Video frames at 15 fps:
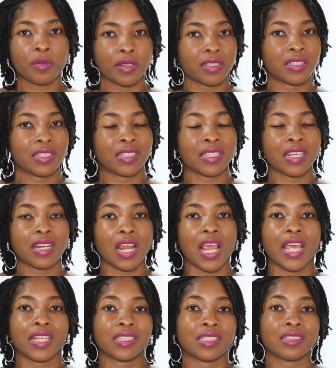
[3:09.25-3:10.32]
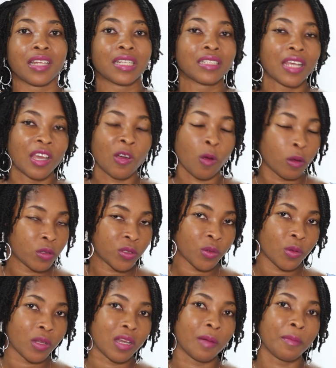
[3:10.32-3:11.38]
persons indicated that their
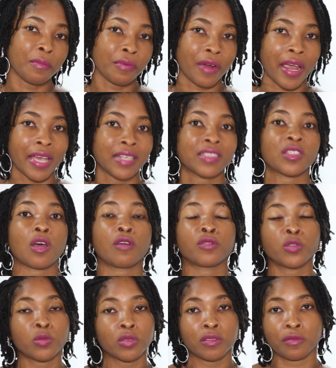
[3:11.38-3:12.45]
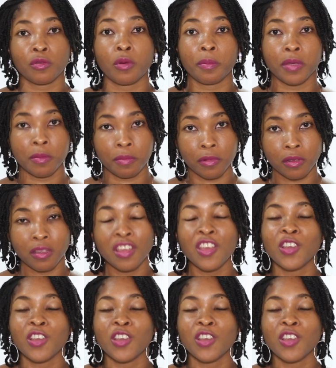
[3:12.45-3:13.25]
household comprised of 2 to 4 people.